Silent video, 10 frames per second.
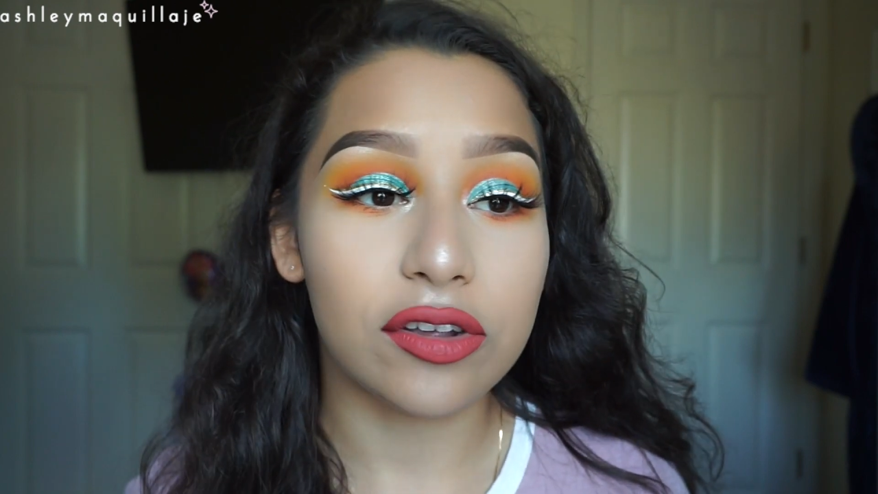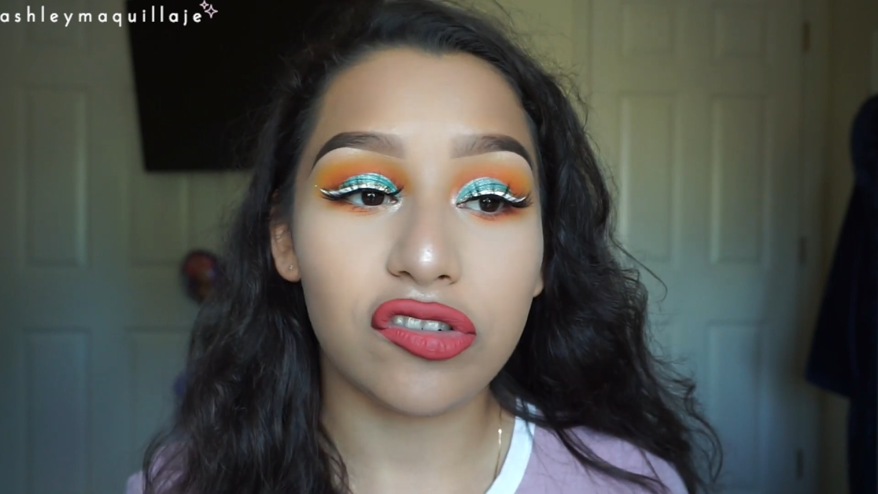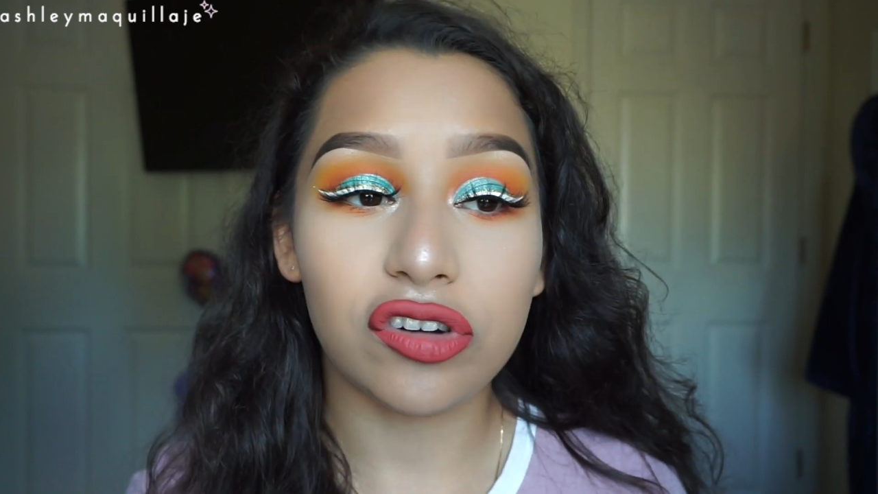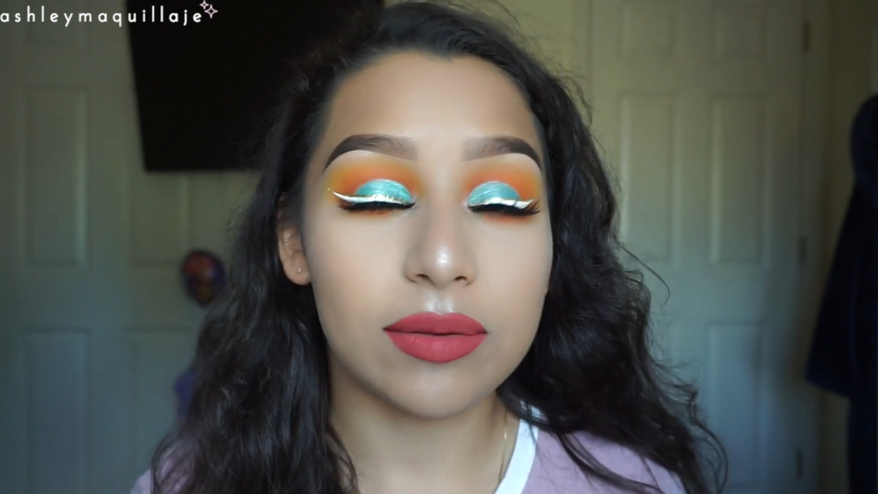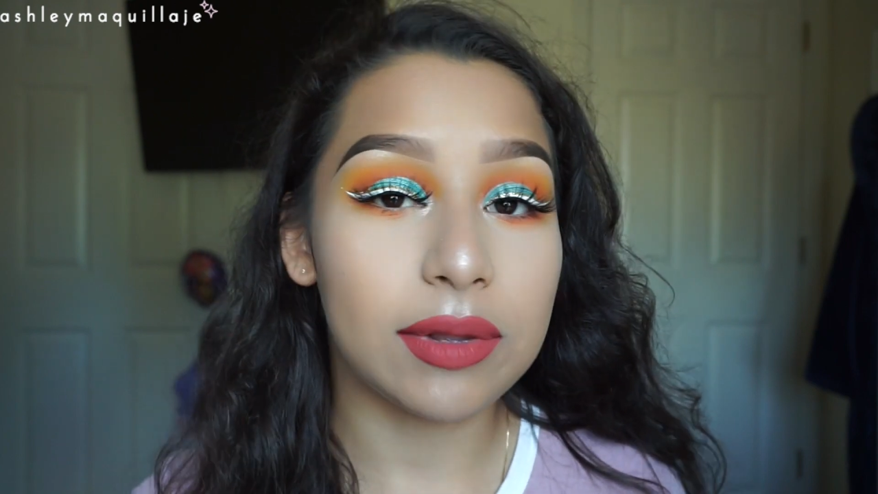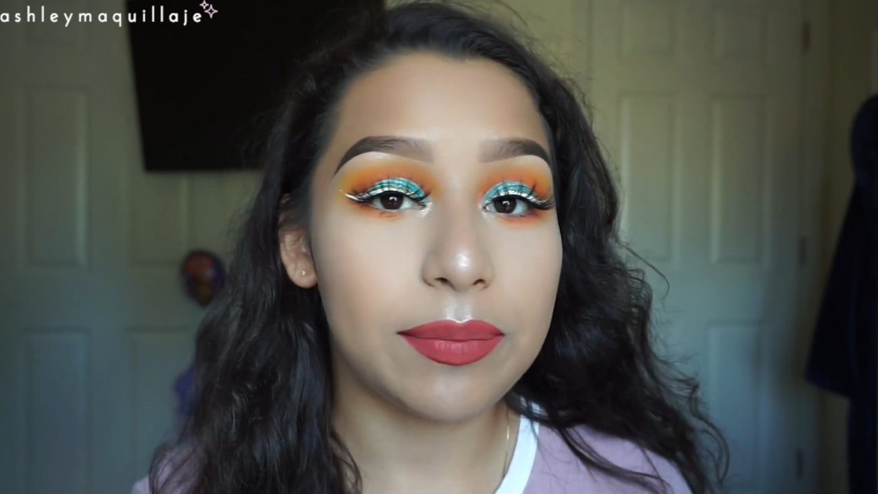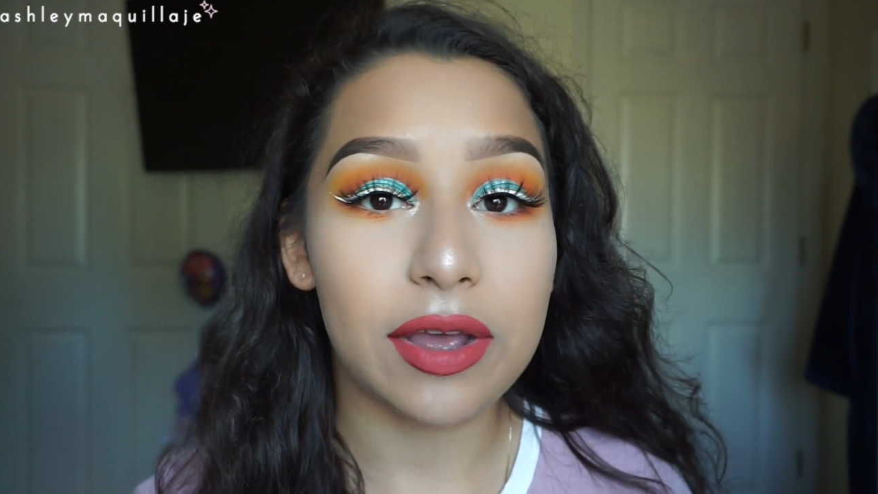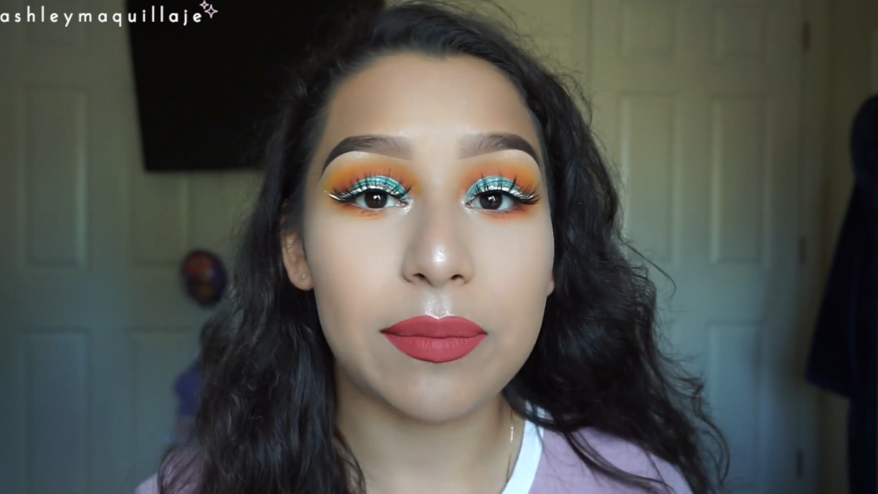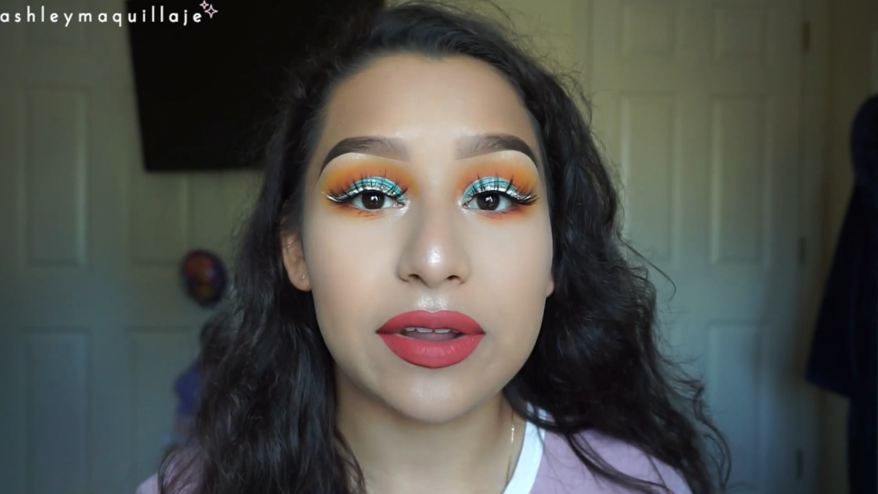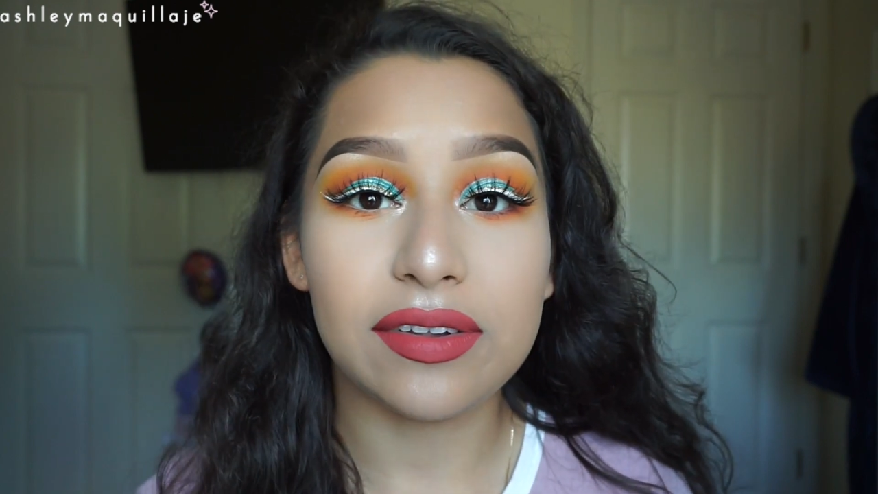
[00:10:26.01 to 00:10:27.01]
extremely
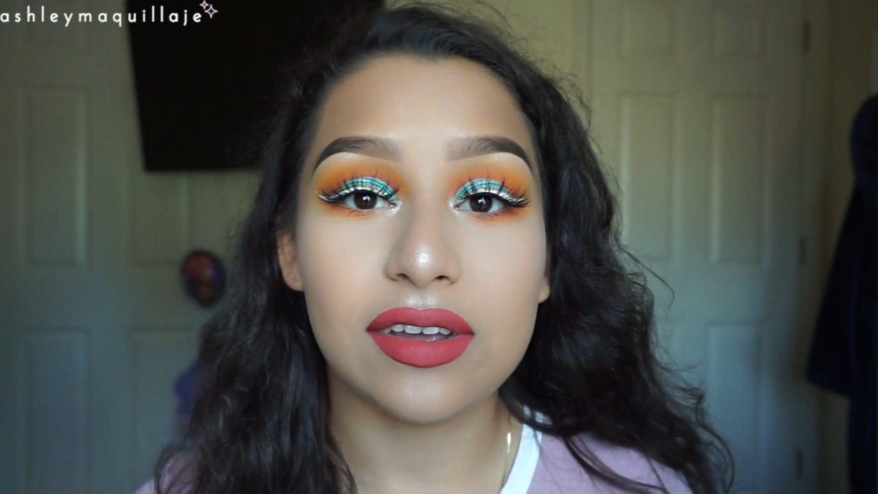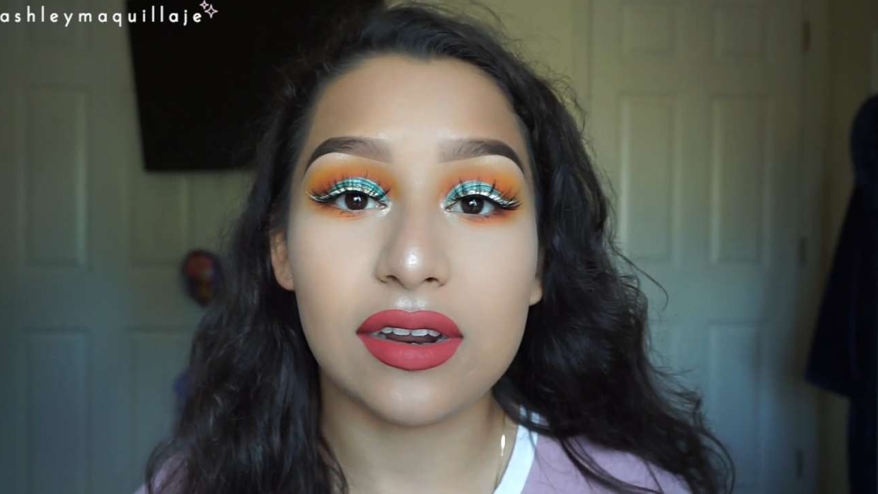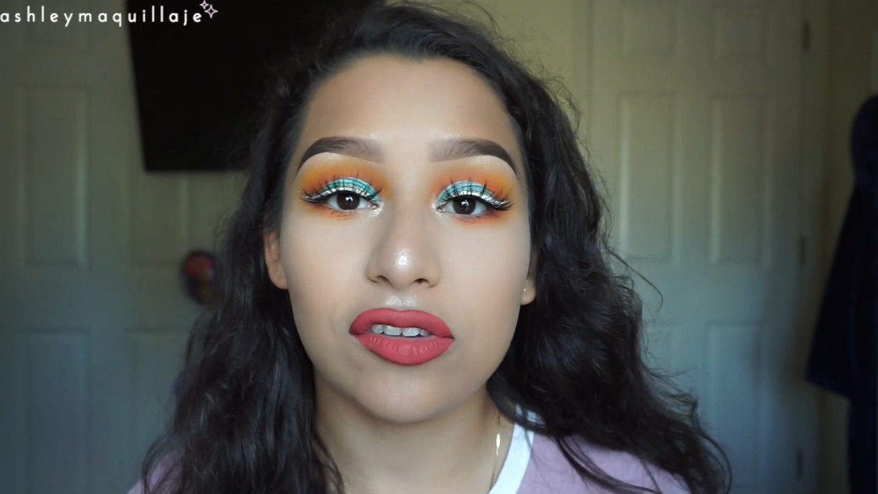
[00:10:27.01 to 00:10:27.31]
pigmented,